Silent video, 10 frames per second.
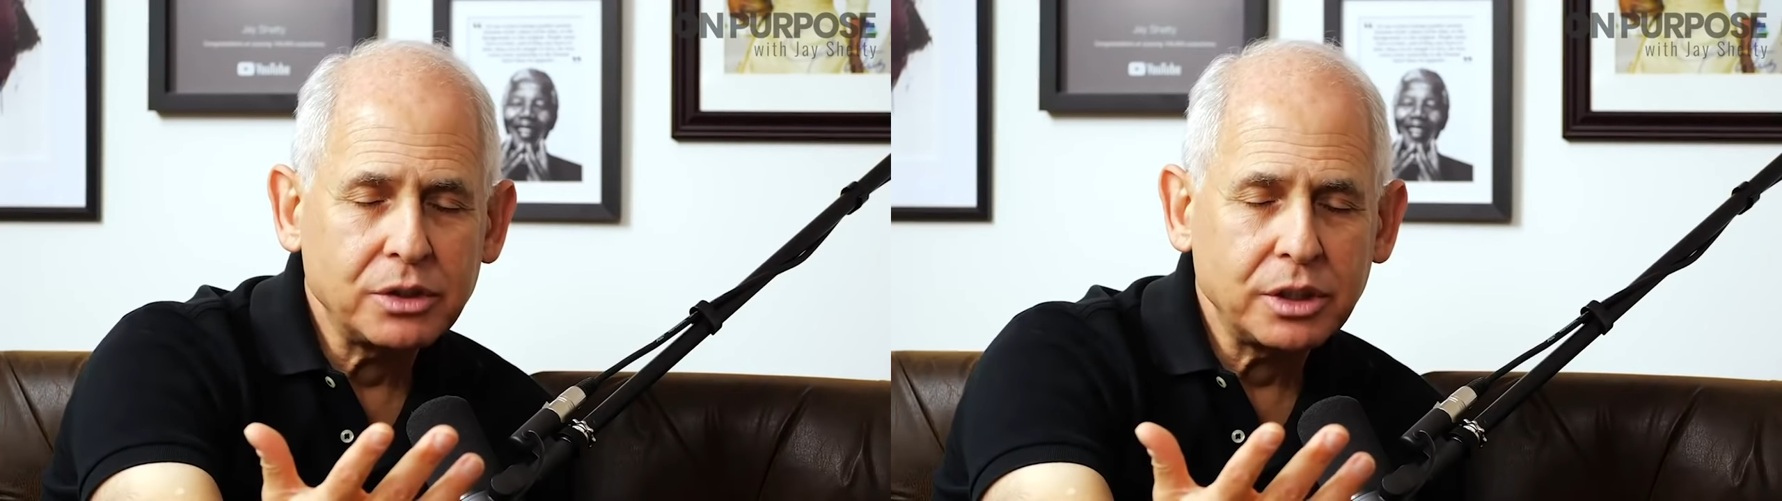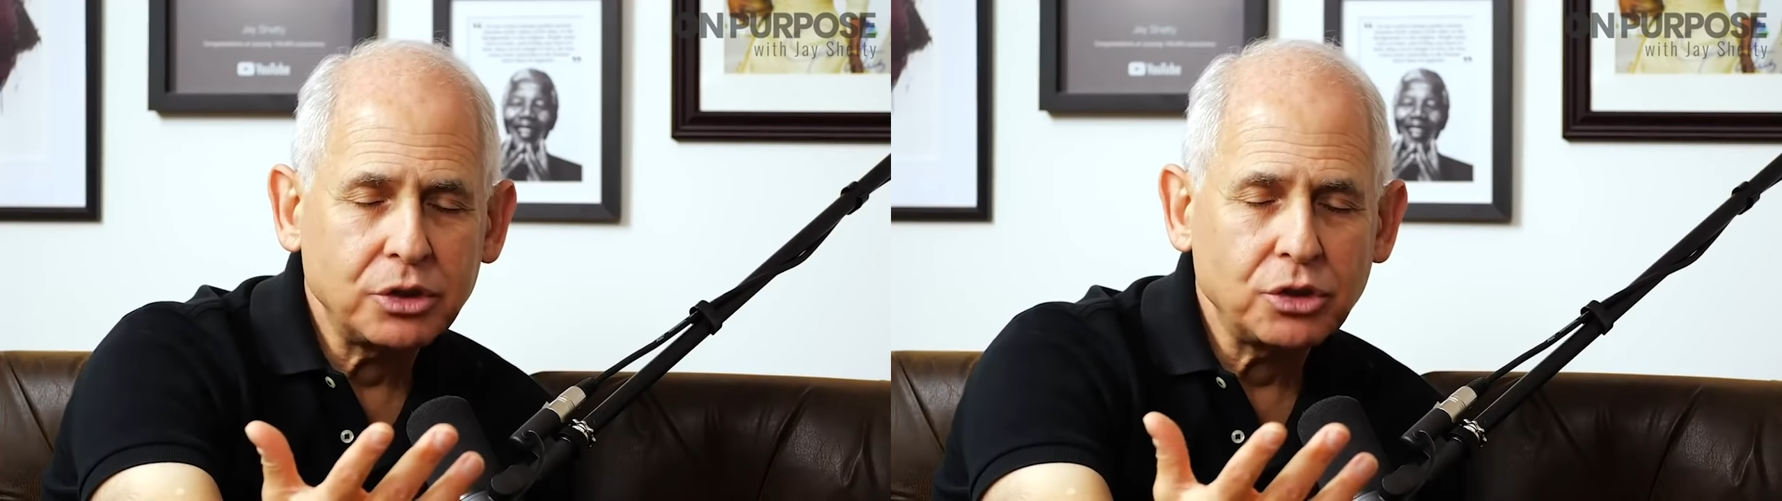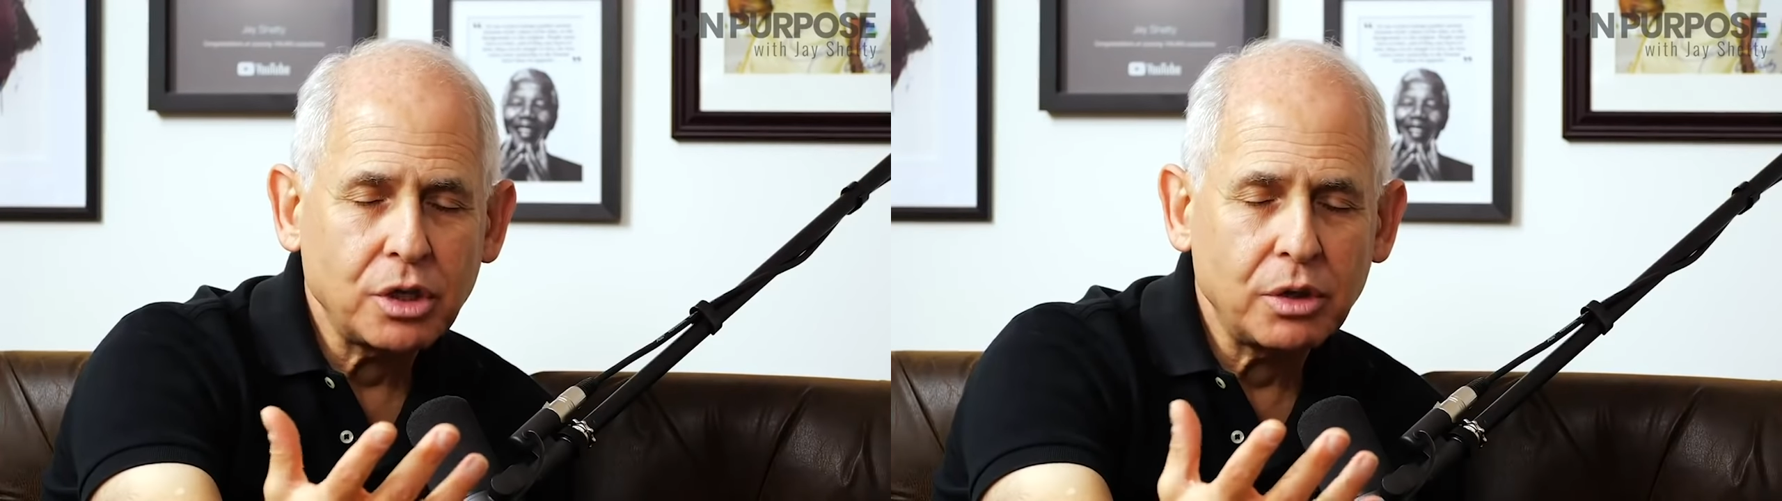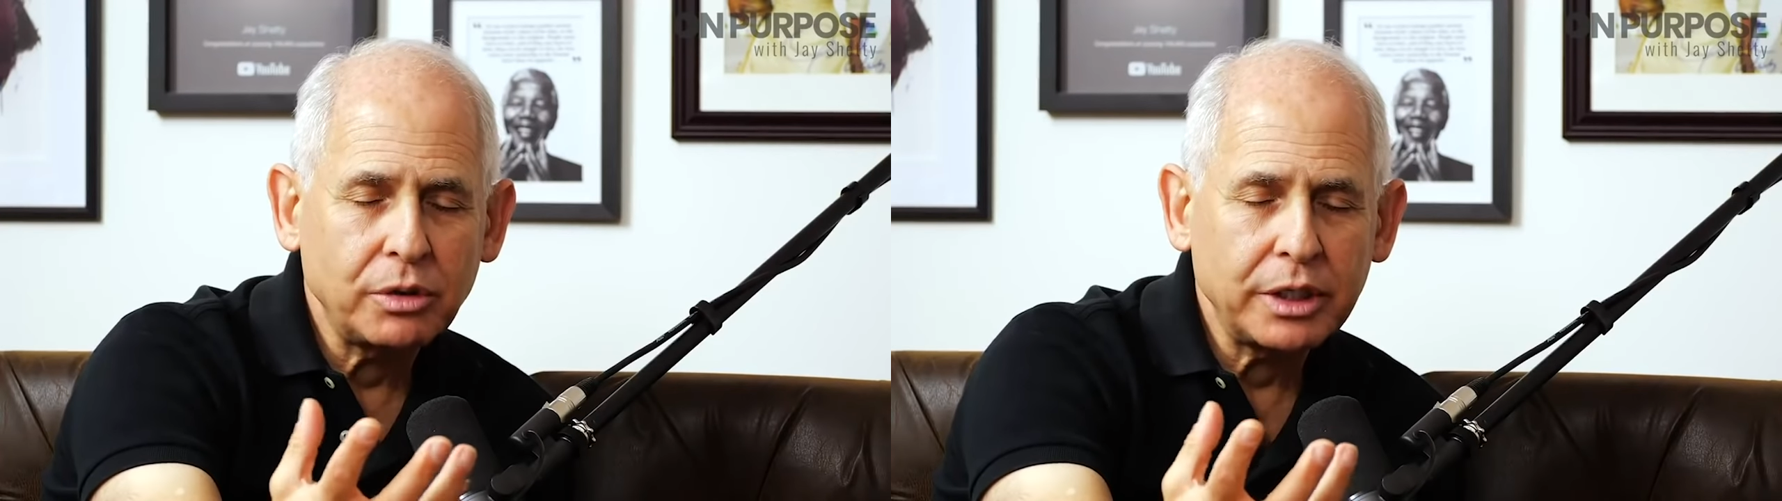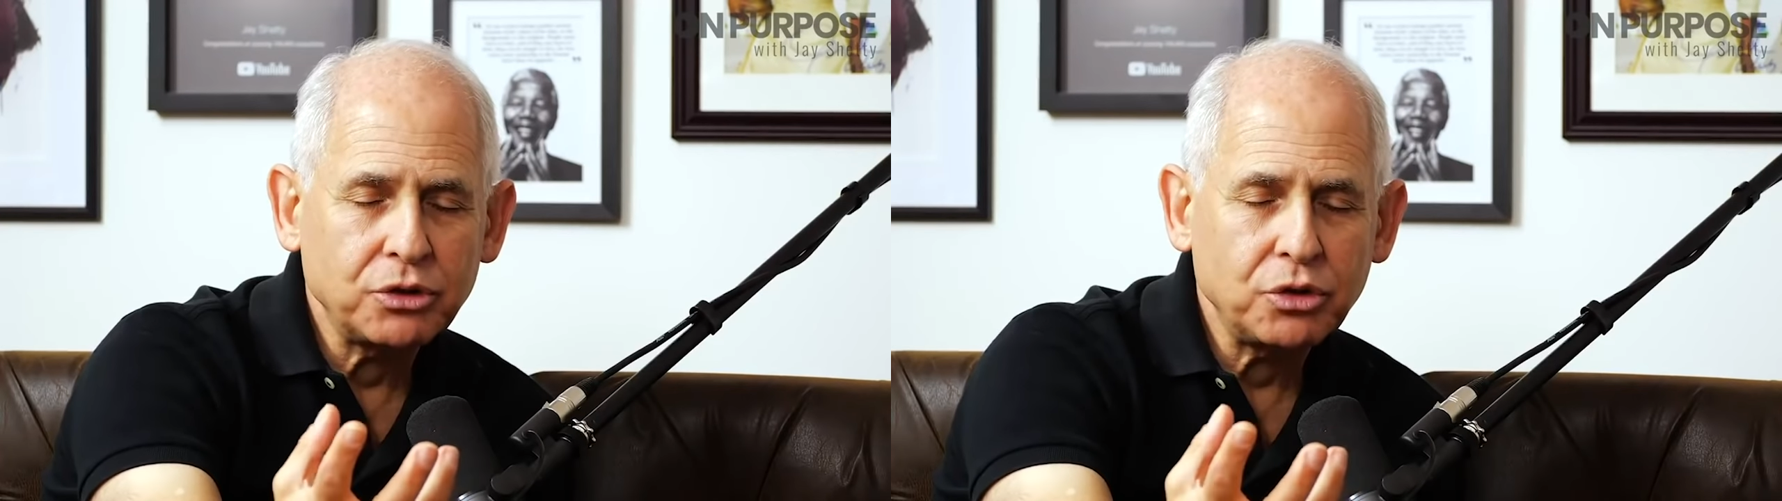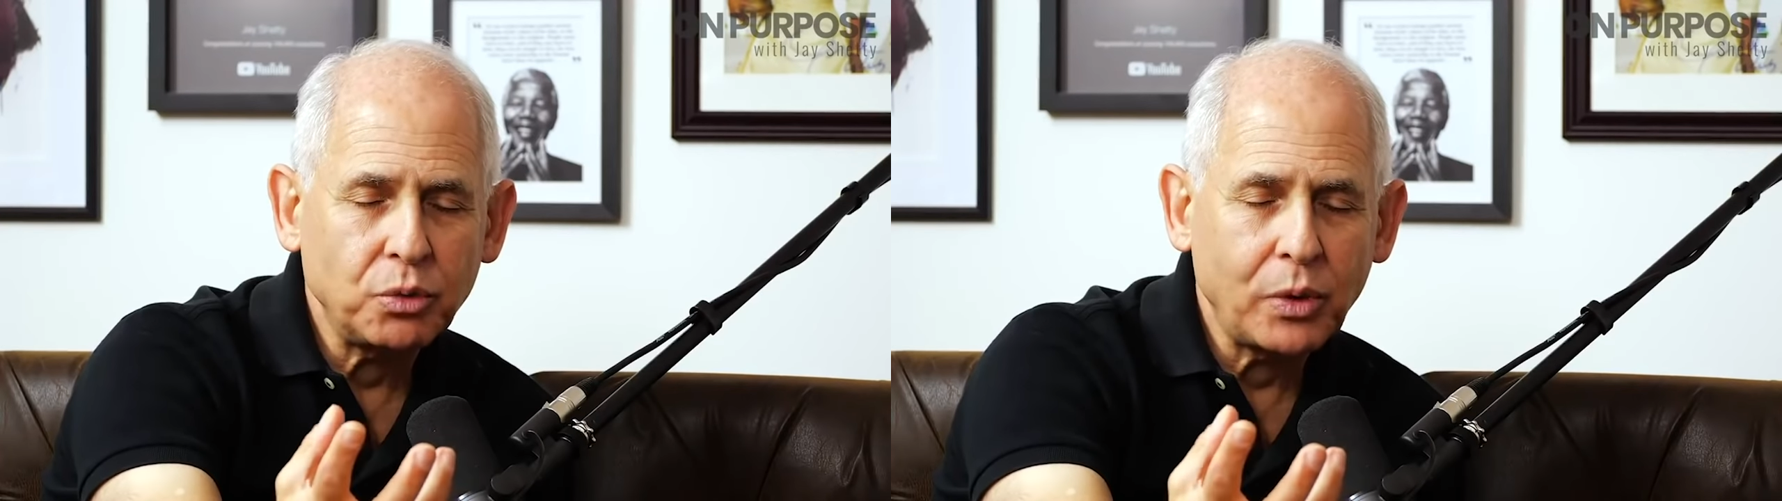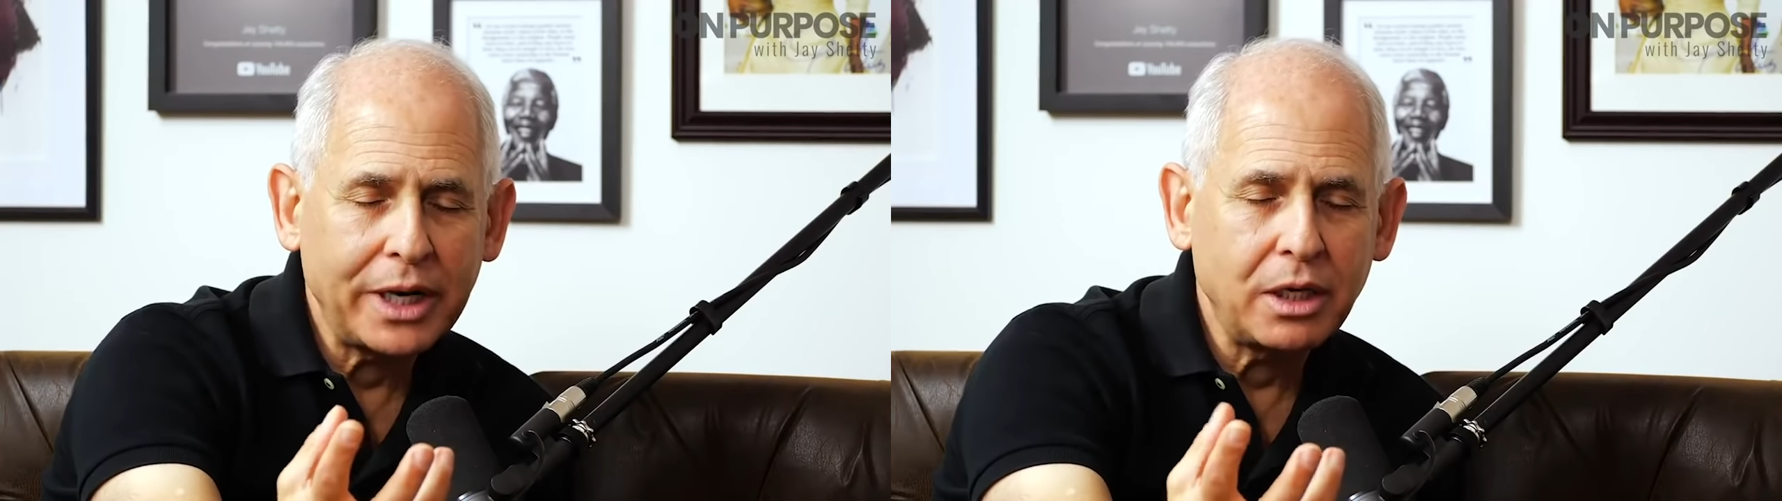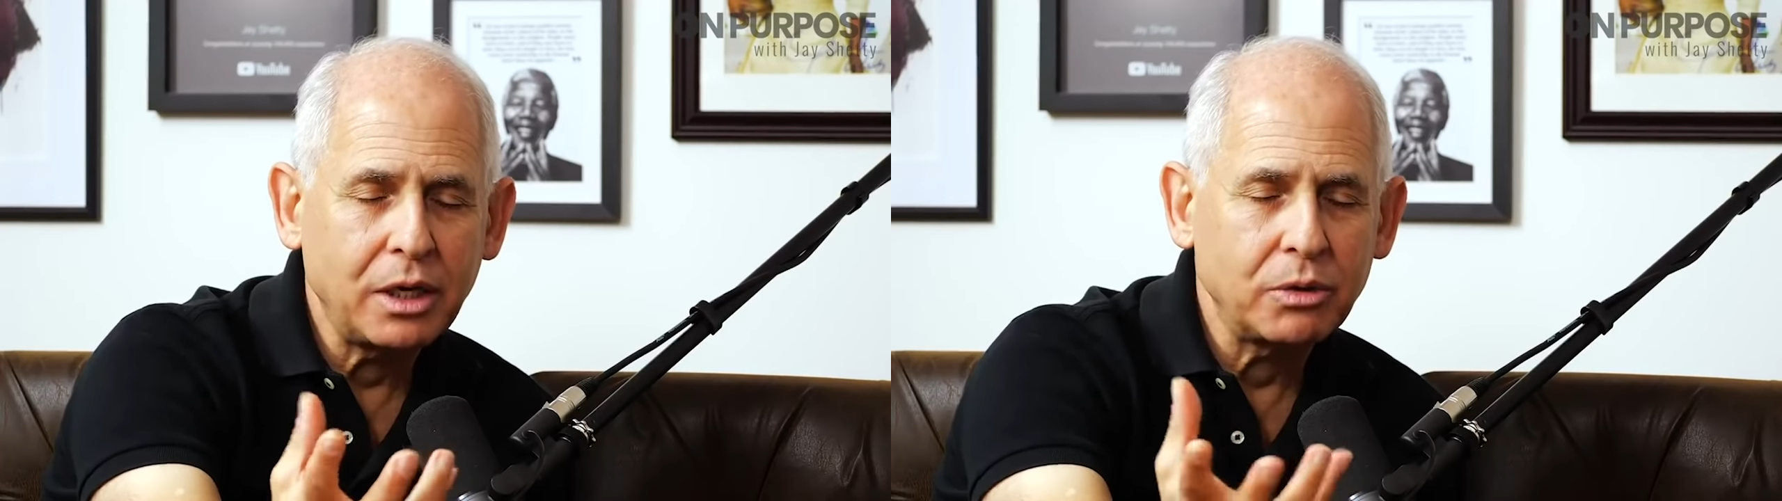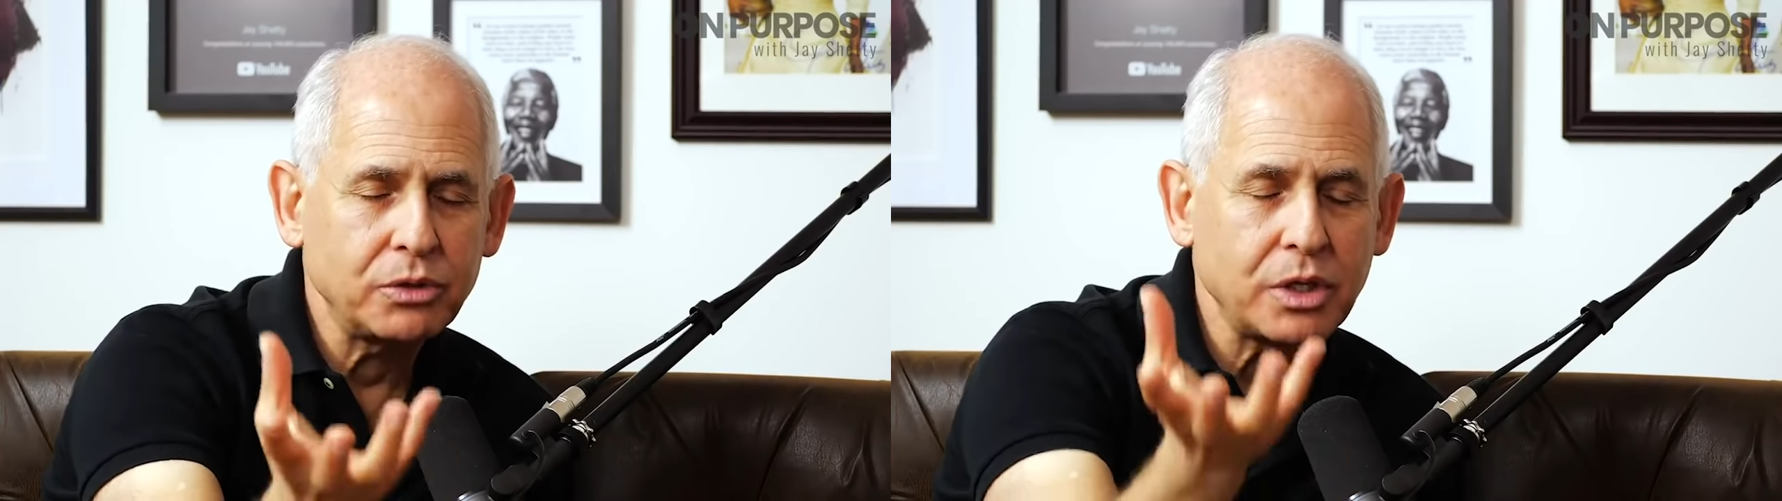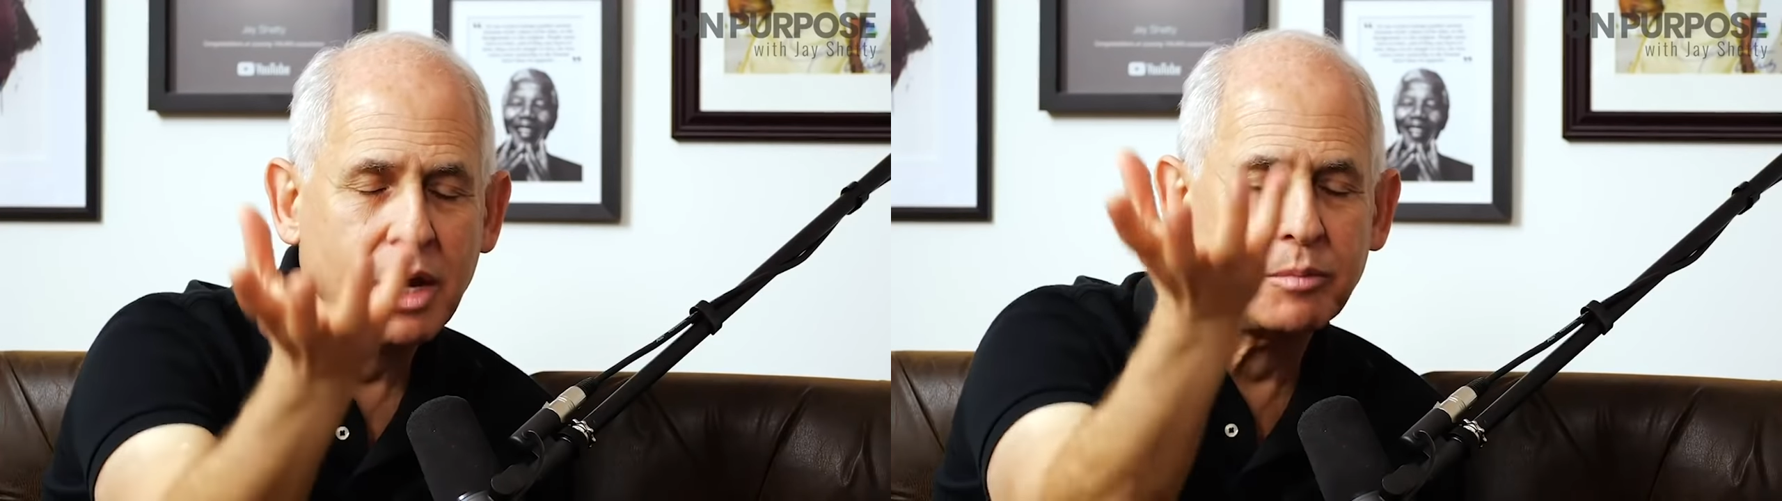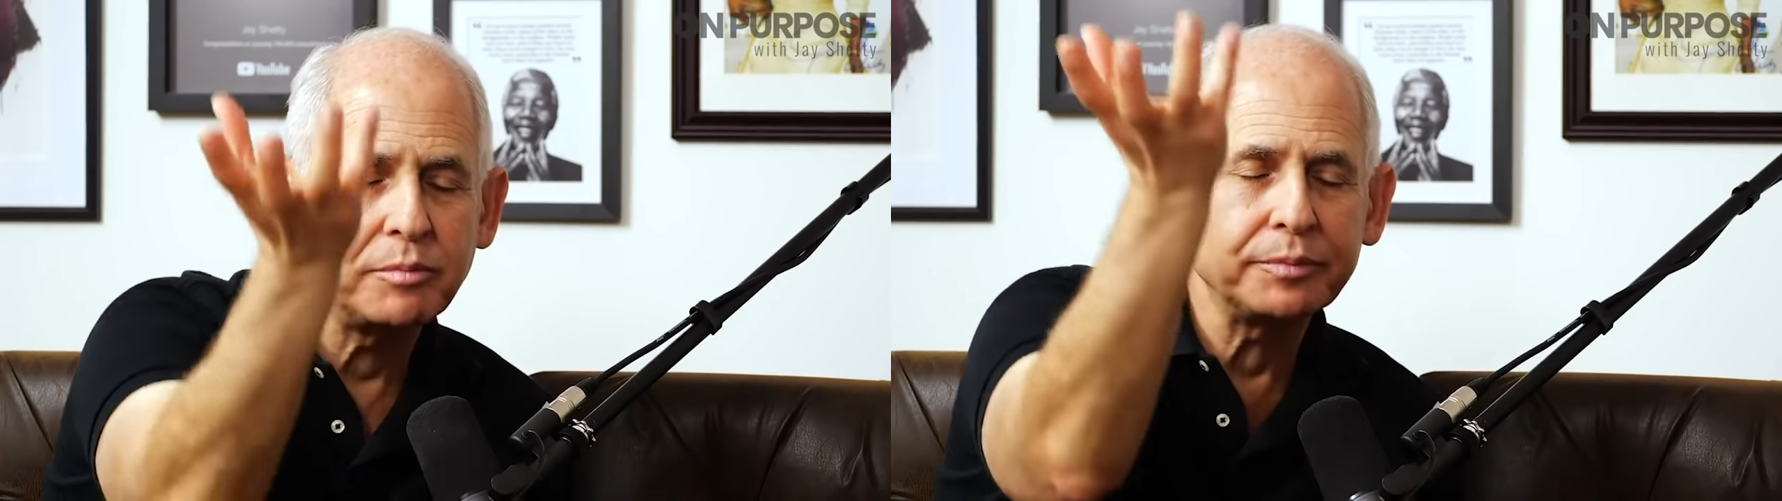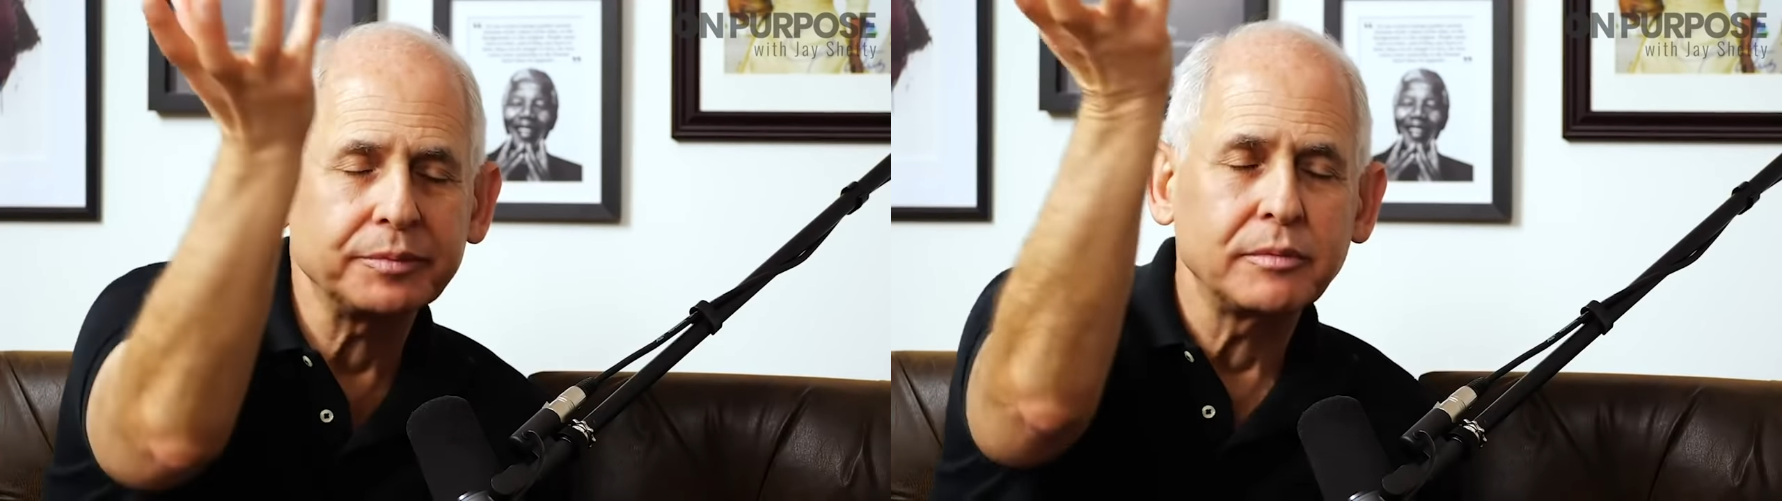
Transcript: that showed as your weight goes up,